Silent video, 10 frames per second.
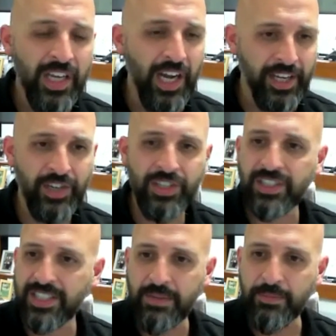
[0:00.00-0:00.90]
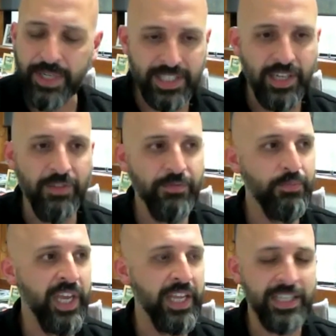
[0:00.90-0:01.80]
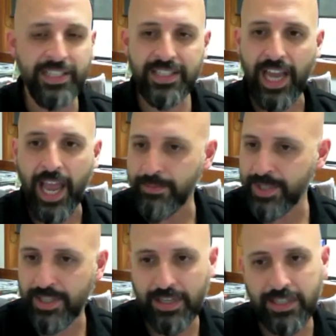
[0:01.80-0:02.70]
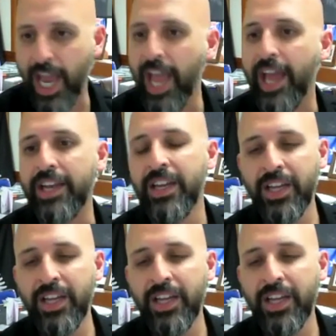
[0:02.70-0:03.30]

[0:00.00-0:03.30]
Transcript: I couldn't see myself being this absent dad